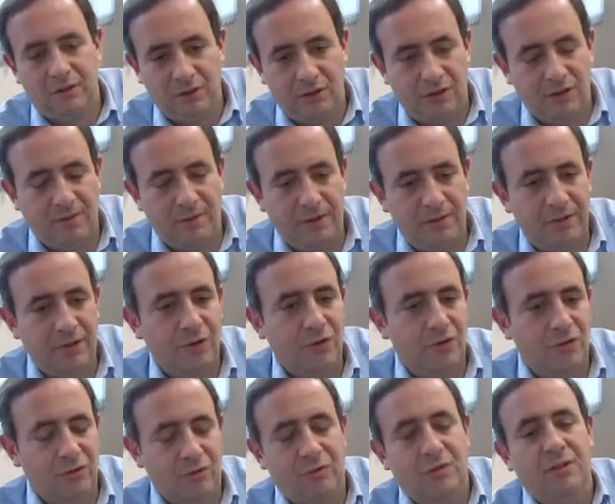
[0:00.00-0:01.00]
turn them
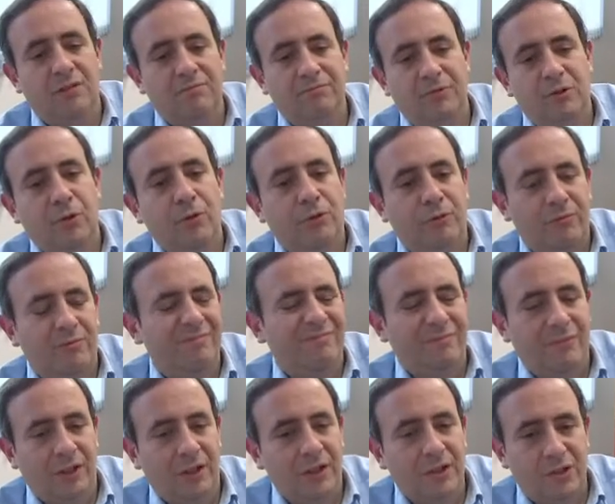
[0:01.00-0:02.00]
unregistered, or go through,
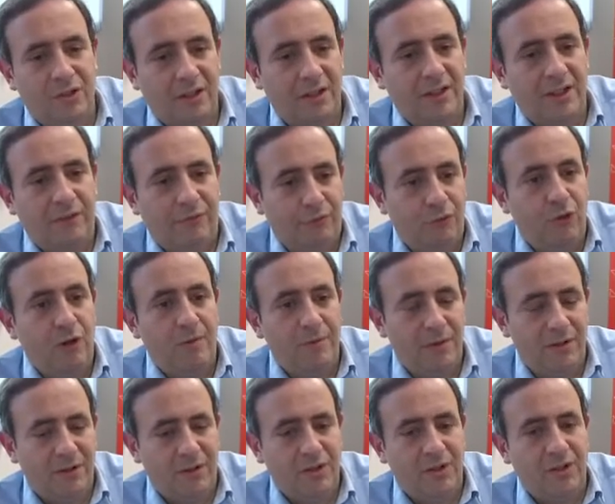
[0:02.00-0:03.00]
realistically, a
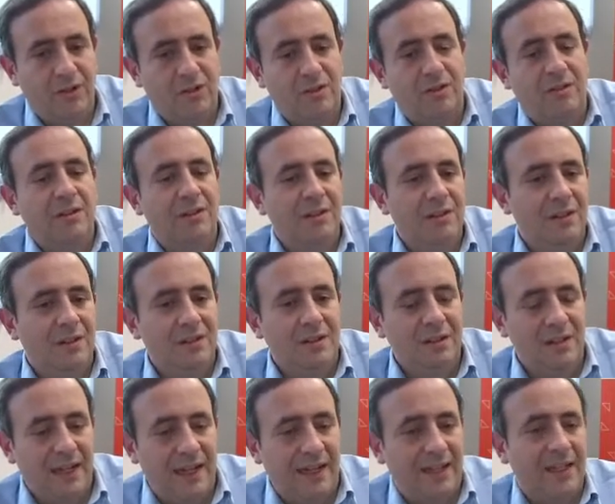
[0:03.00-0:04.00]
form that exists that
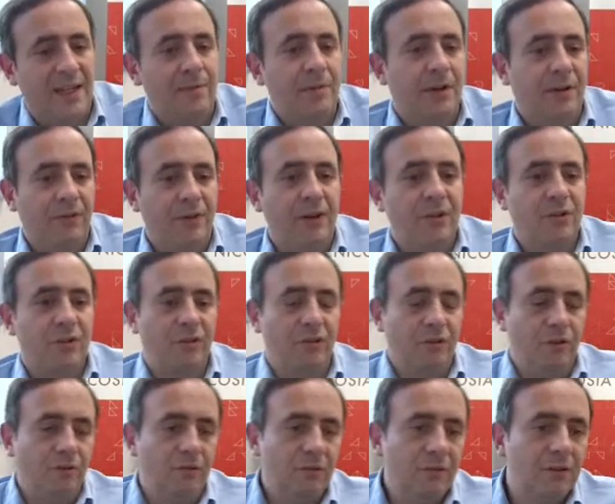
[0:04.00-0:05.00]
academic affairs
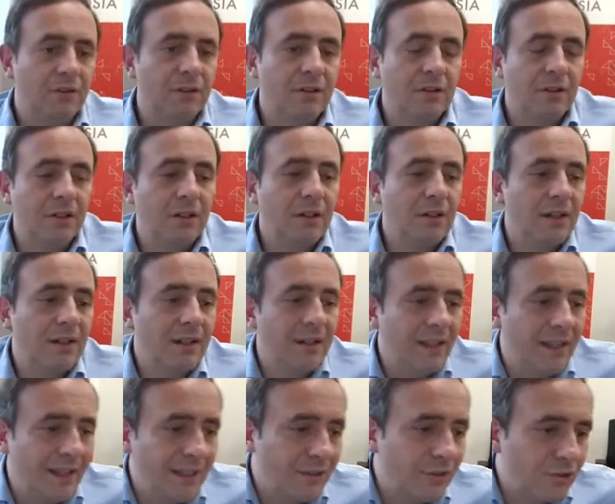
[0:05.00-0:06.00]
can do.
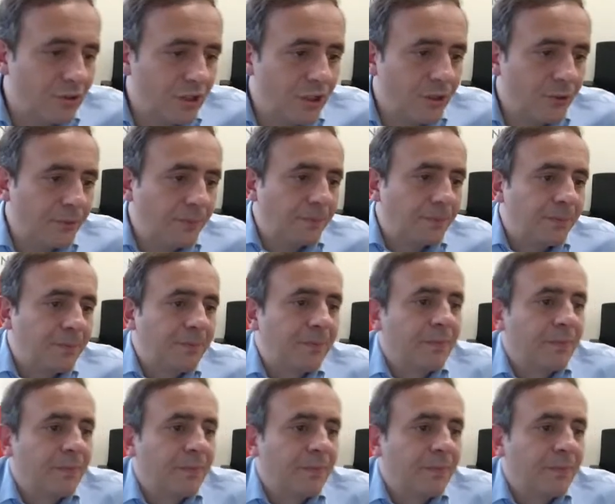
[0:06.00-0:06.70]
And so